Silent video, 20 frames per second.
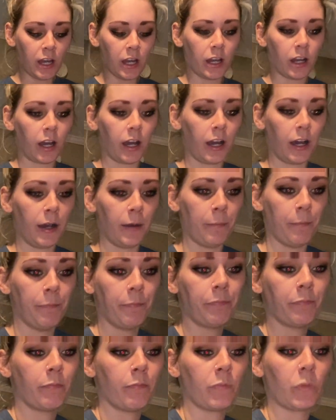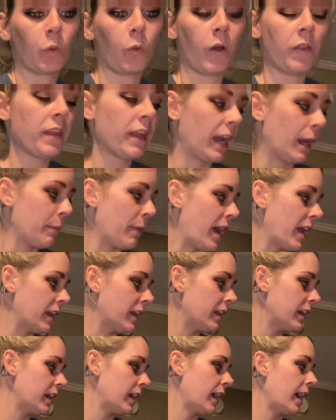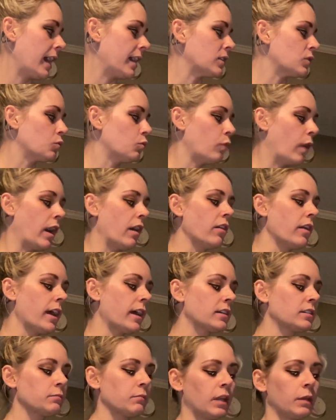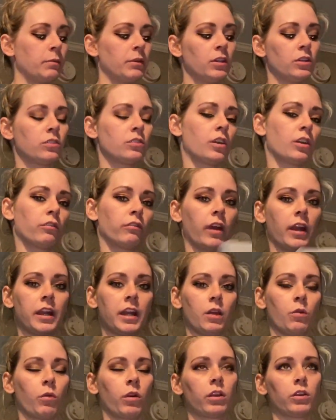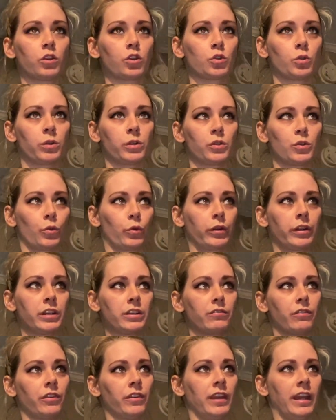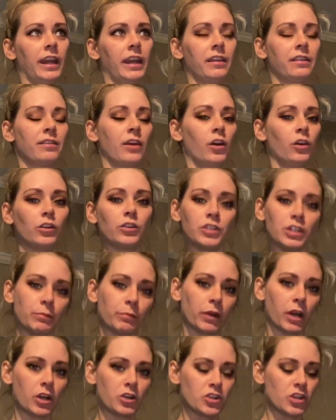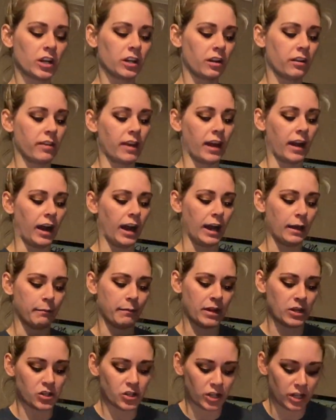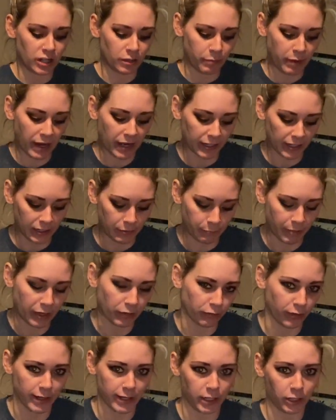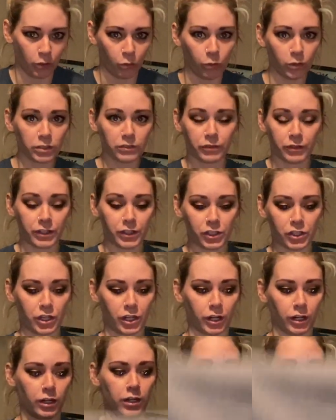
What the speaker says: the one that I'm editing, as well as maybe start writing one of the short stories for the anthology project that I mentioned back in my writing goals for this year.